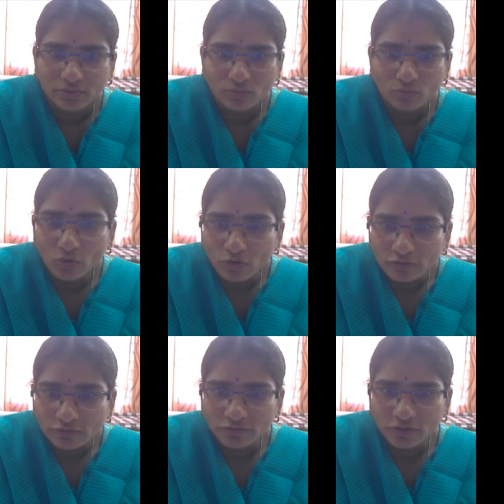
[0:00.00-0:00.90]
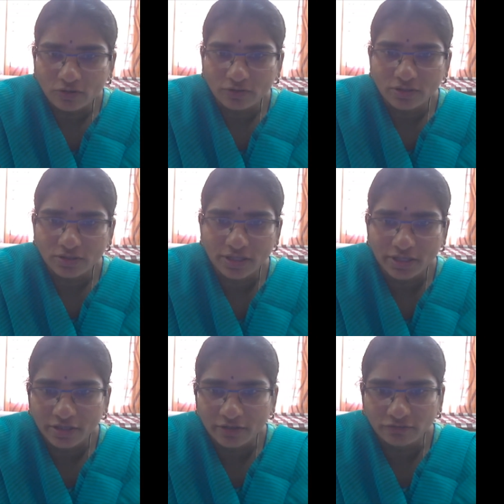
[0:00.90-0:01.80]
monophthongs
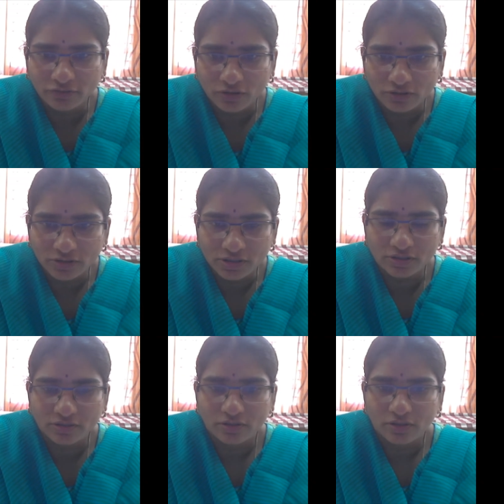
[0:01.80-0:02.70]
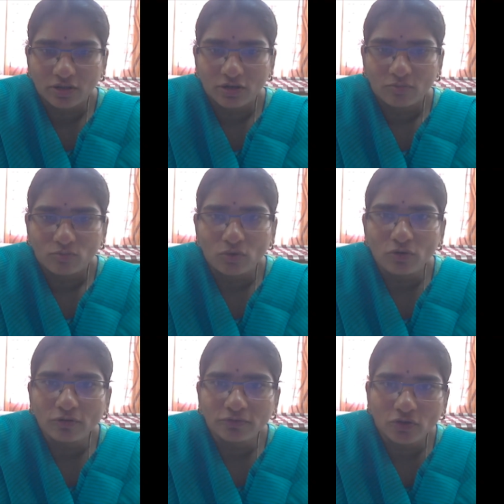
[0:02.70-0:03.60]
and diphthongs.
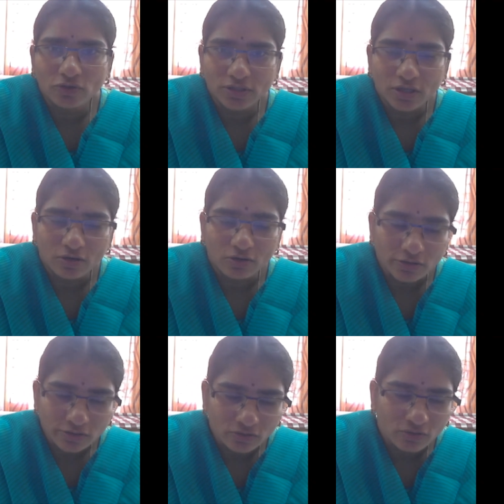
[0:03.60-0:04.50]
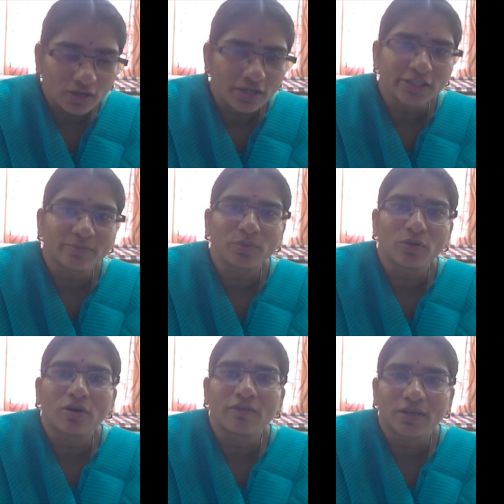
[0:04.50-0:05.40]
Monophthongs are also called as
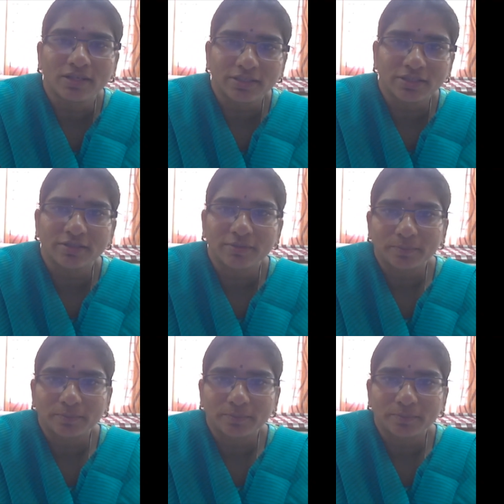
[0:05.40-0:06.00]
pure vowels.